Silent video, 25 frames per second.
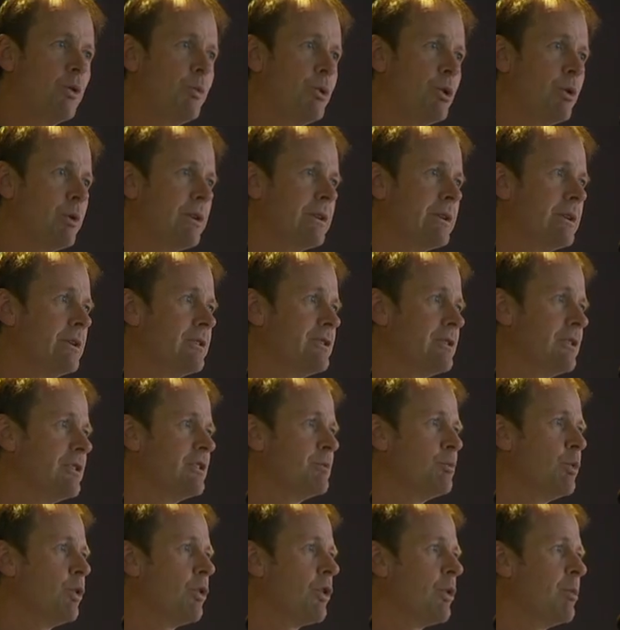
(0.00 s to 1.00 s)
the building is.
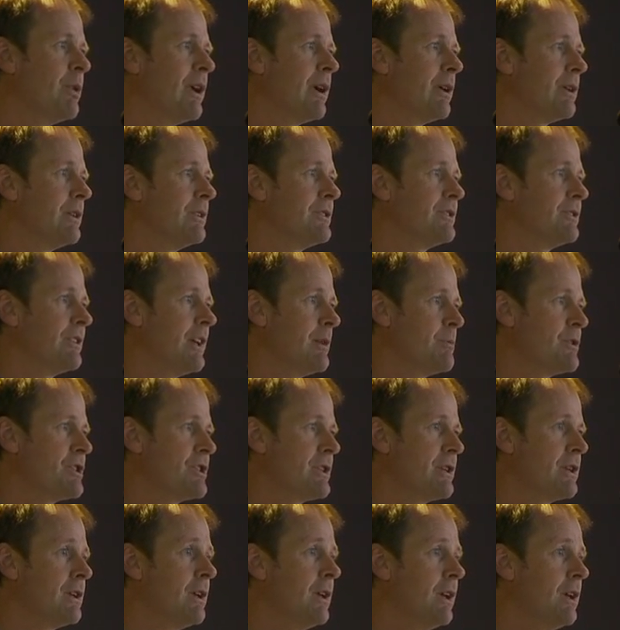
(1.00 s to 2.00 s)
It's more about
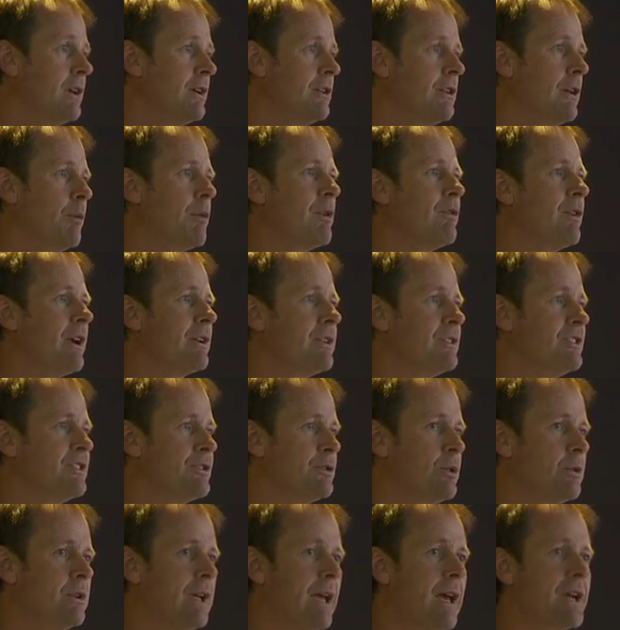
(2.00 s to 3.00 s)
establishing that we've
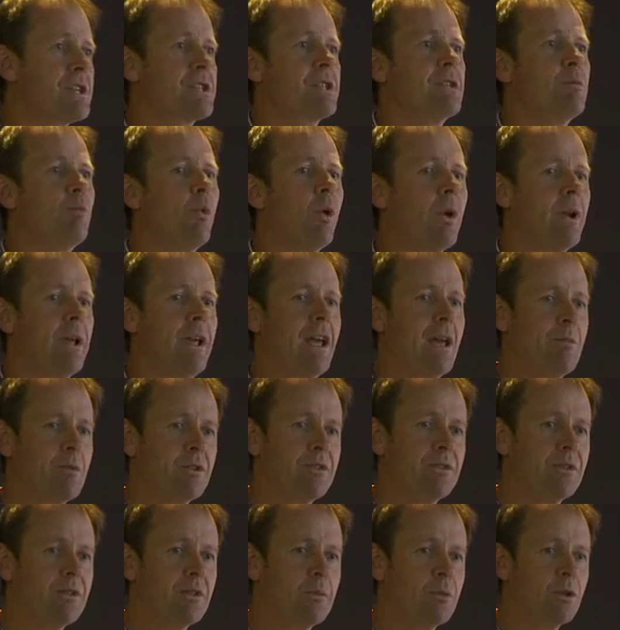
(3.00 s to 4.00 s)
understood actually what
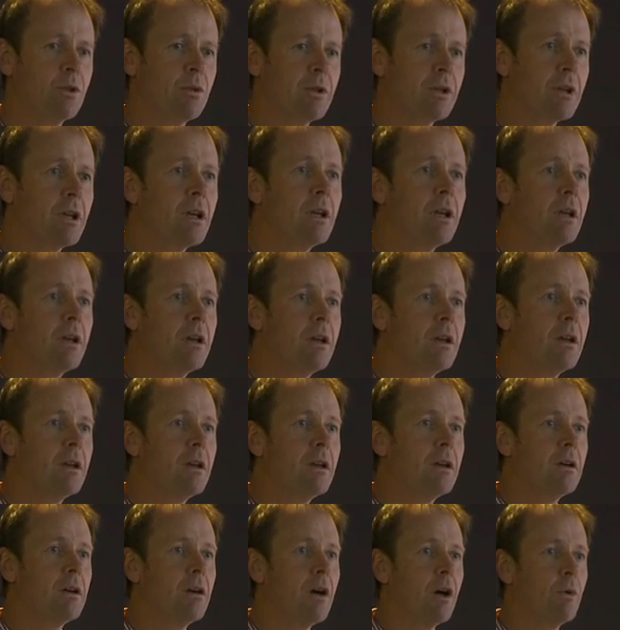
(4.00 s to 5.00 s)
happened to the building.
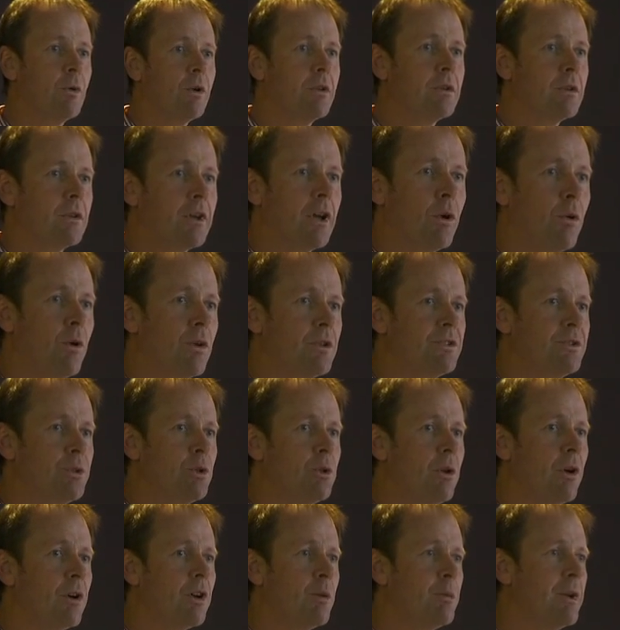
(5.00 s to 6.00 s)
I won't go on
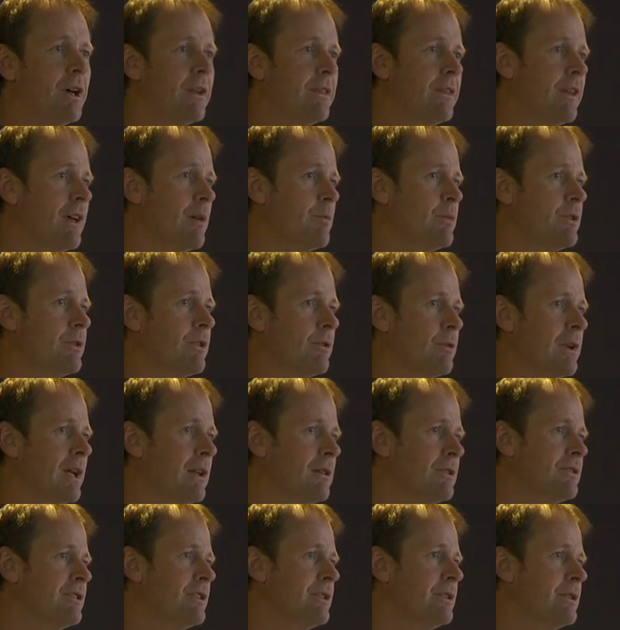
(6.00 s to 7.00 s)
too long about that, but the
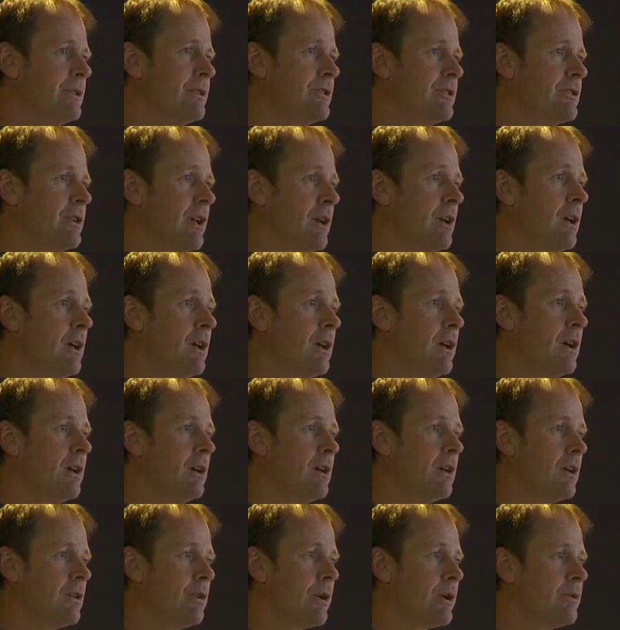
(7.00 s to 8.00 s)
reality is that
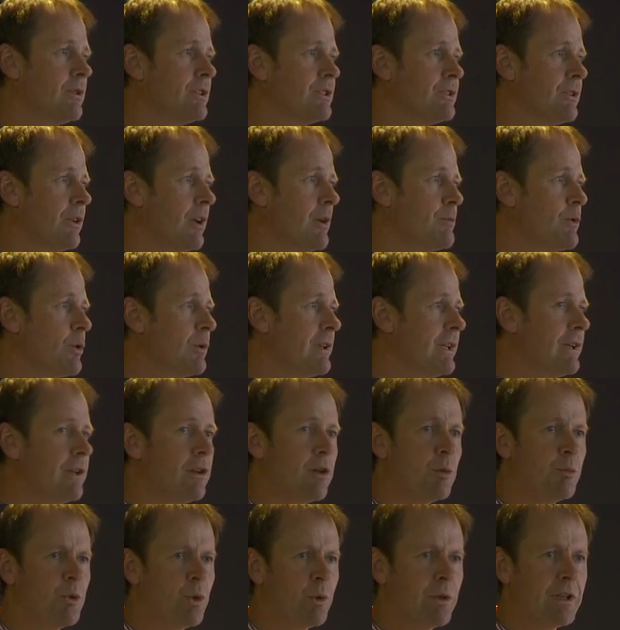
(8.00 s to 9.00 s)
a lot of the time you'll
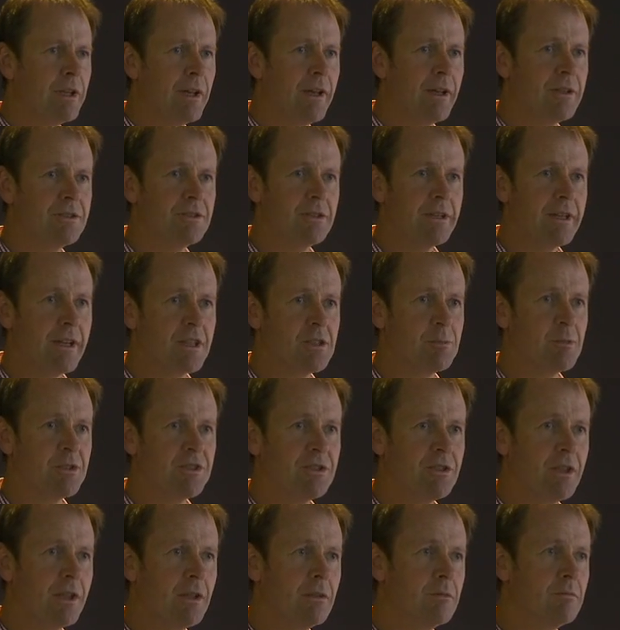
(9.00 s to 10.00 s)
hear a building has
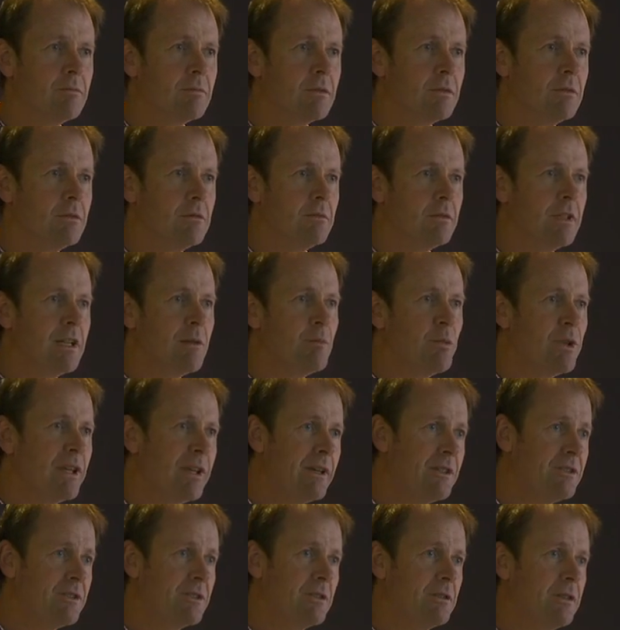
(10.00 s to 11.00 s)
X%
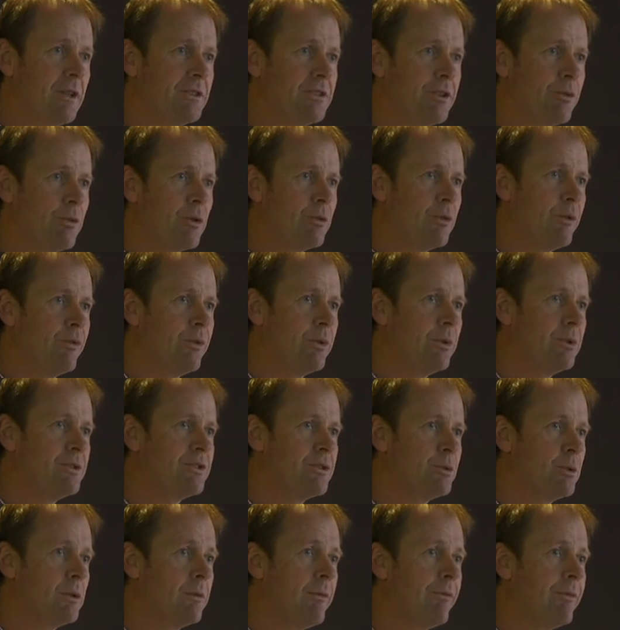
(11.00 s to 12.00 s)
MBS, as everyone refers
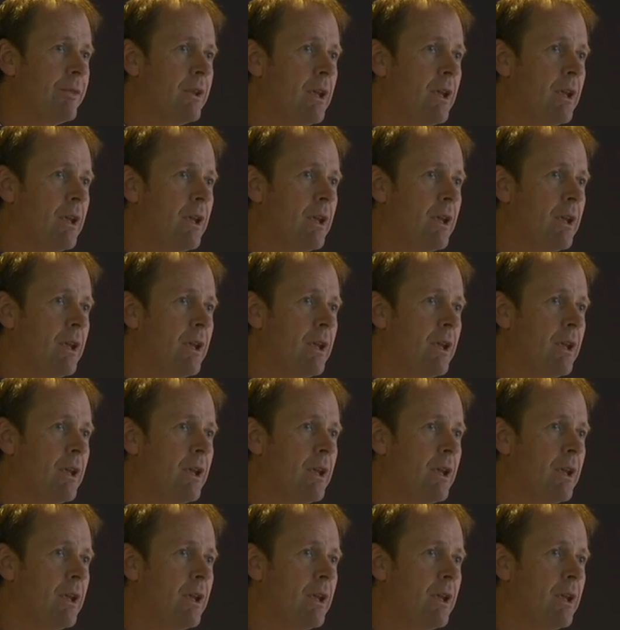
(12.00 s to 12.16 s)
to it.